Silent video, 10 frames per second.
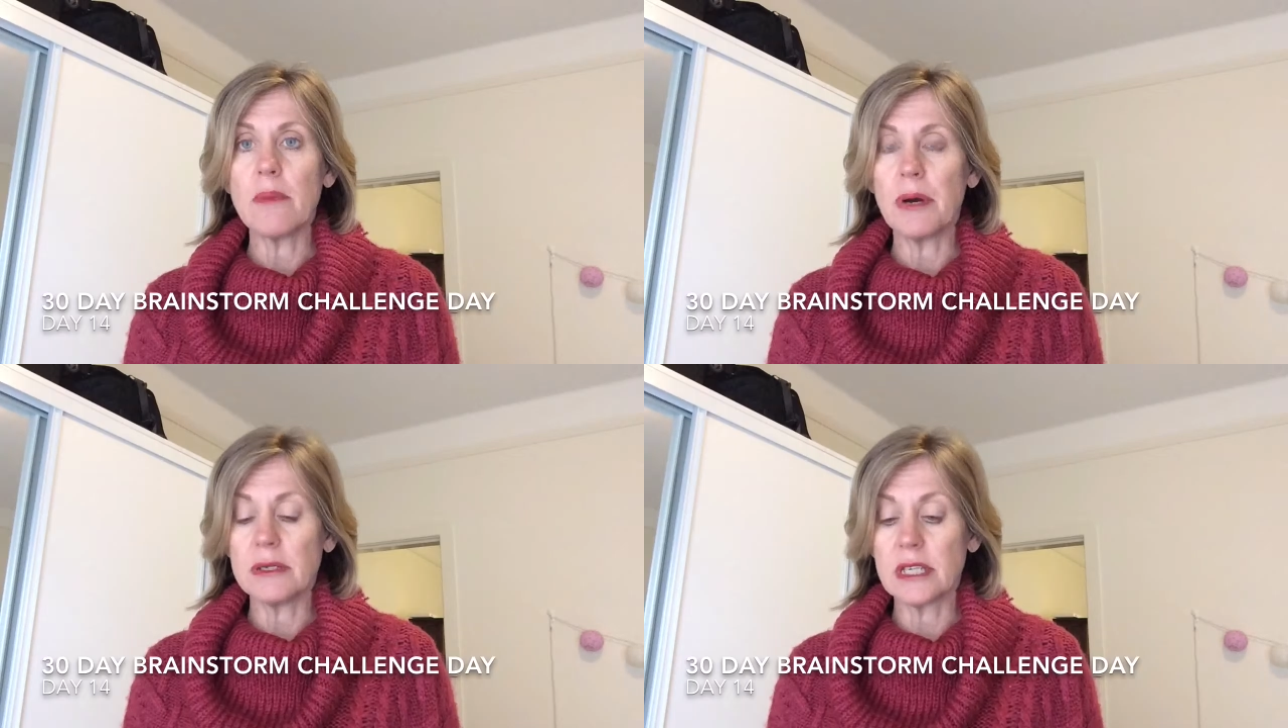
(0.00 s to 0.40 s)

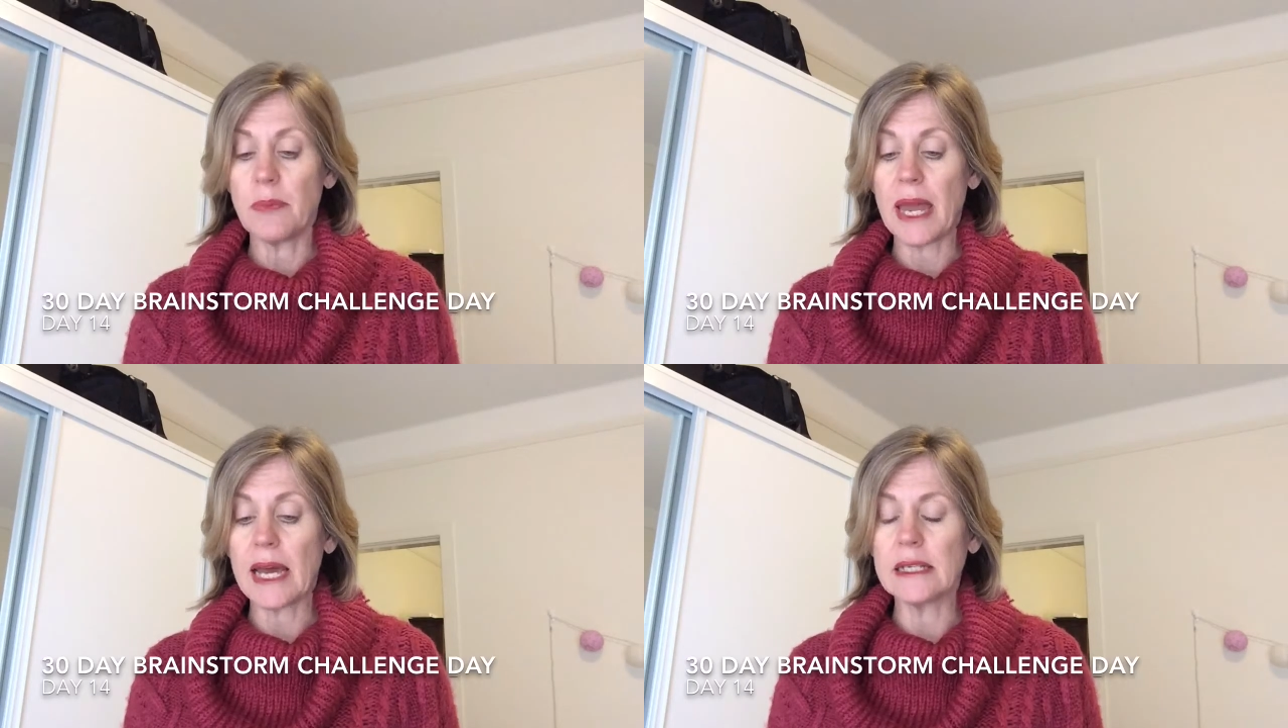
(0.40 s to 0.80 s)
I posted
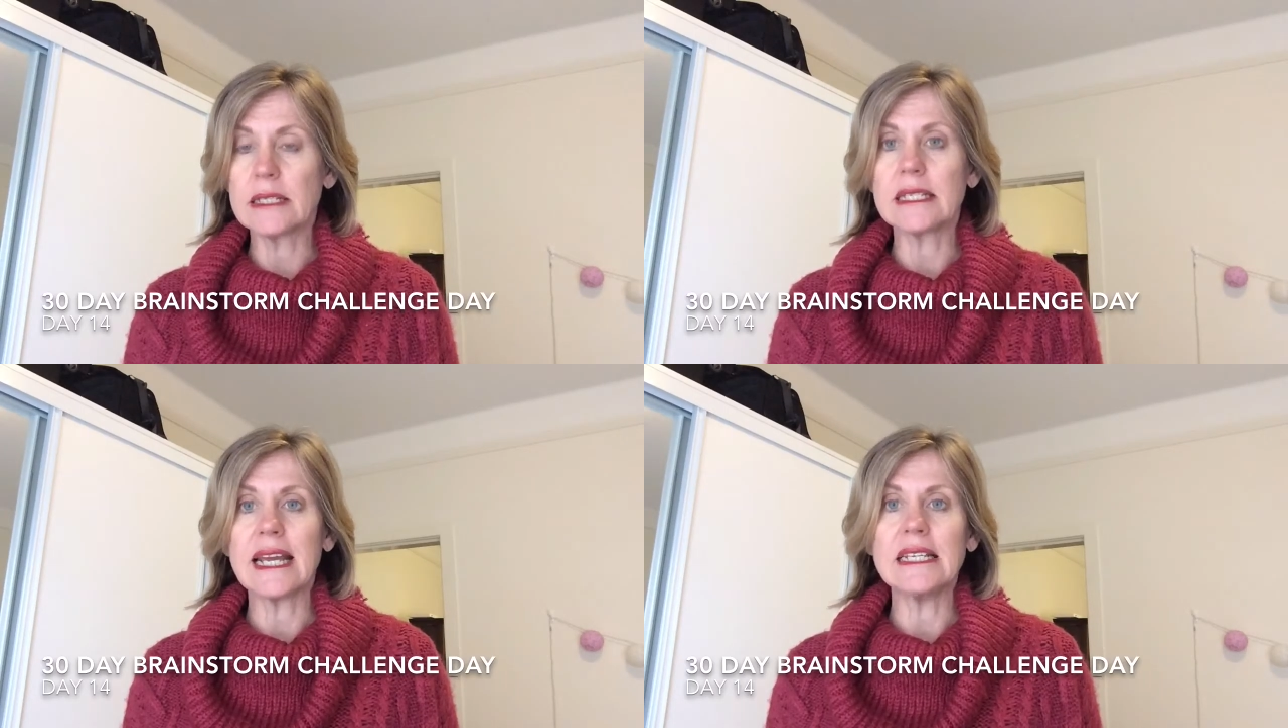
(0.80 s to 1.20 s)
about
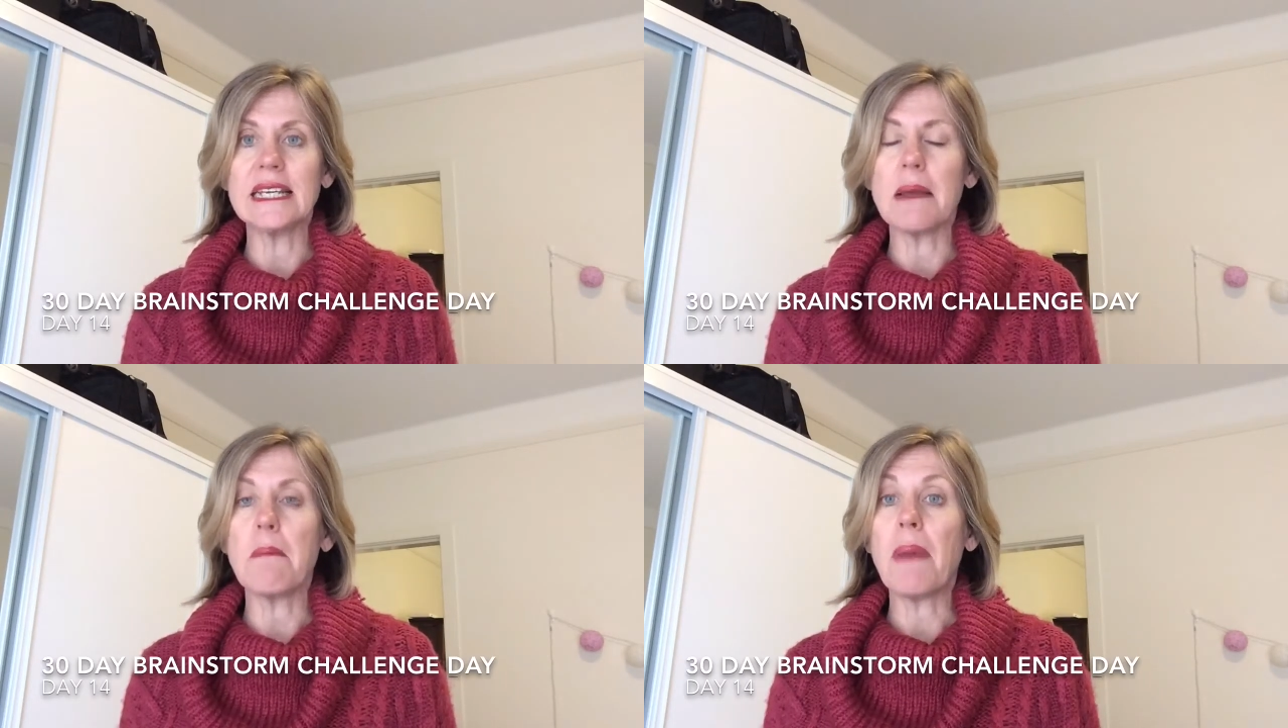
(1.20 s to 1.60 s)

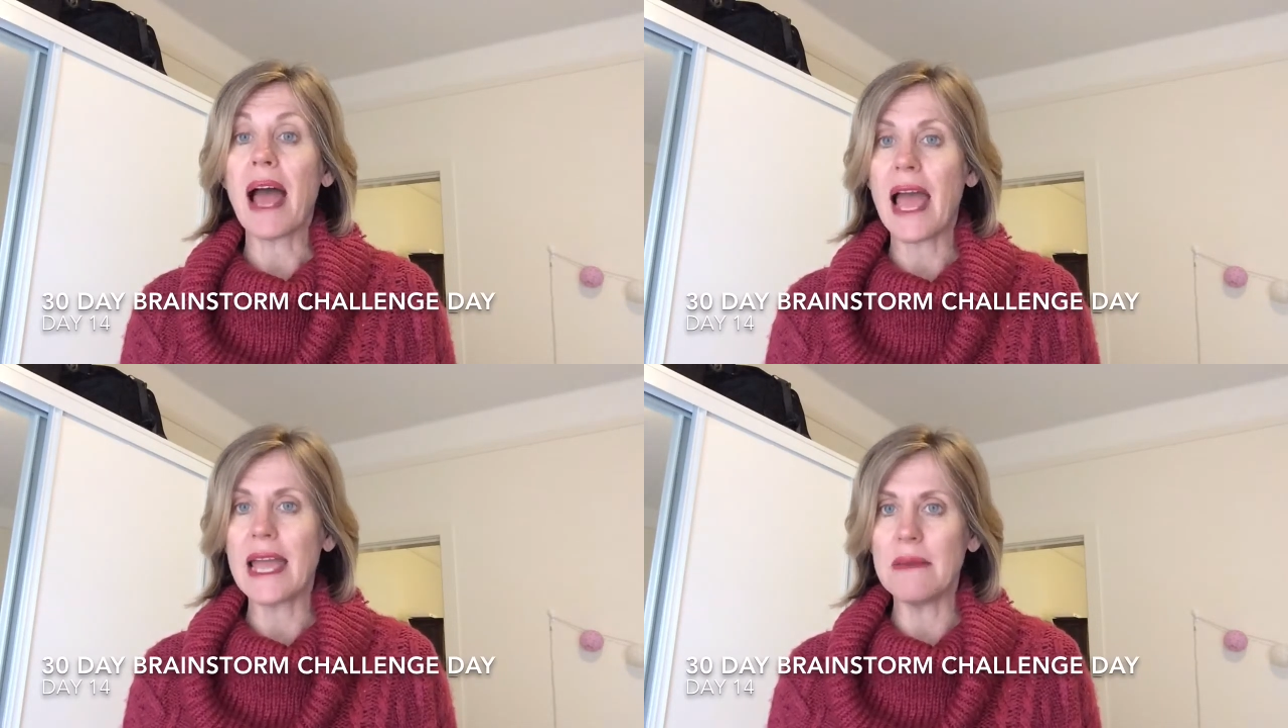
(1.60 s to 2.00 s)
understanding
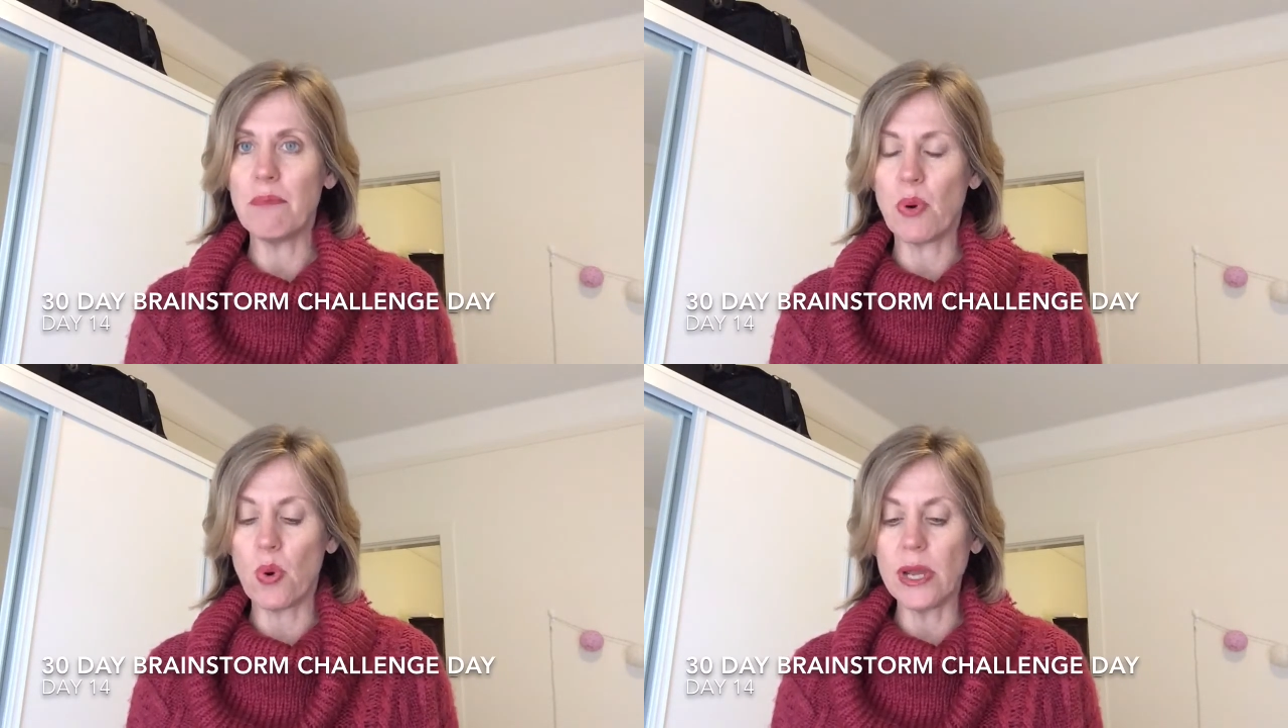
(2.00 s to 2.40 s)

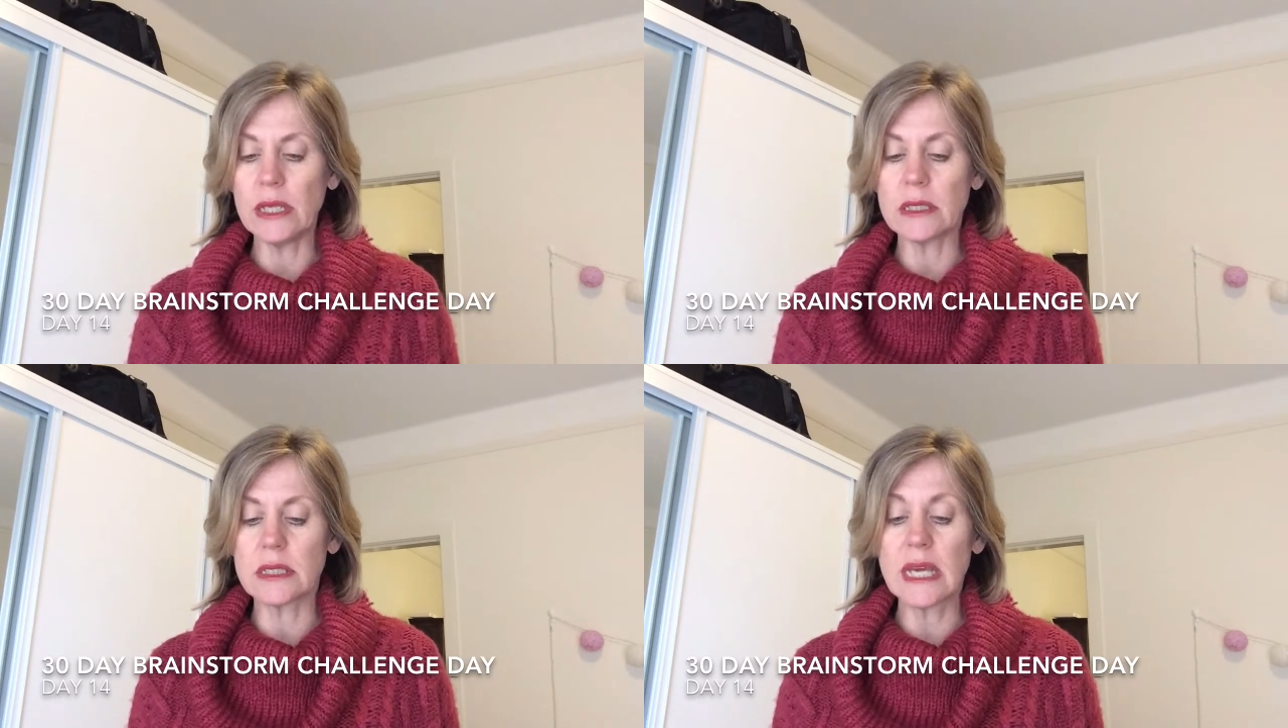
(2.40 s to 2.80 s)
pain
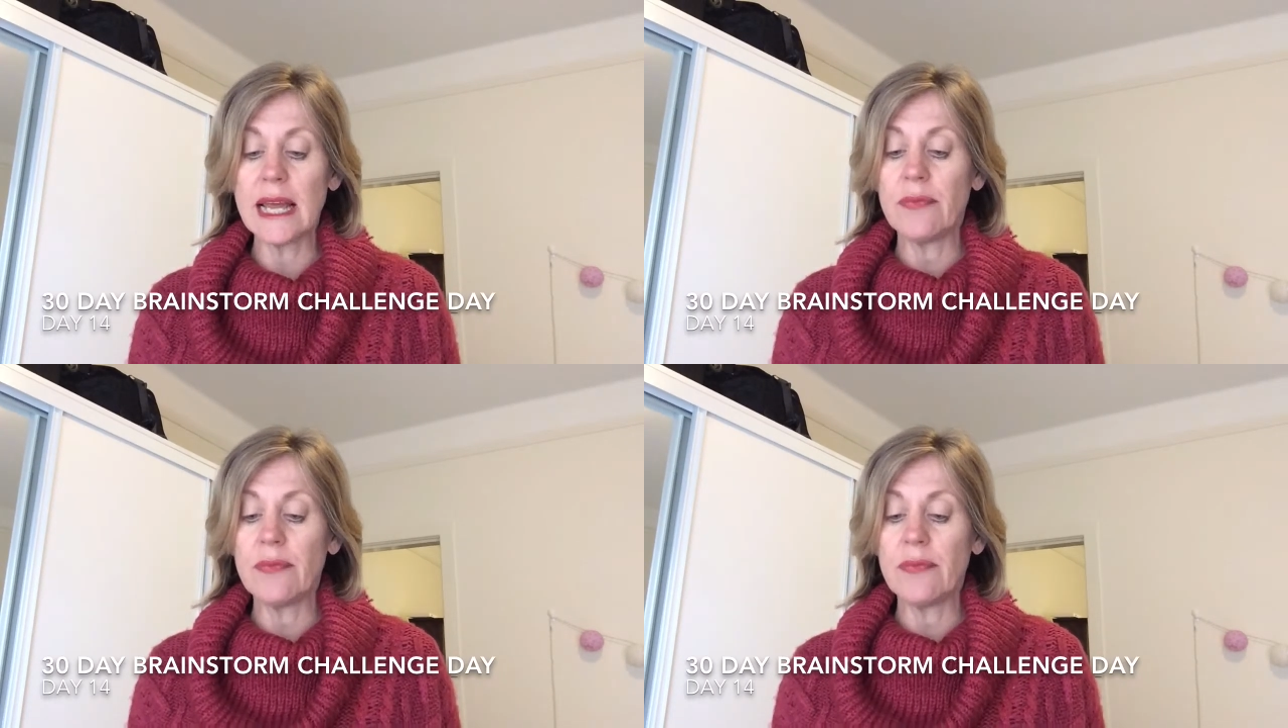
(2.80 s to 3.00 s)
points.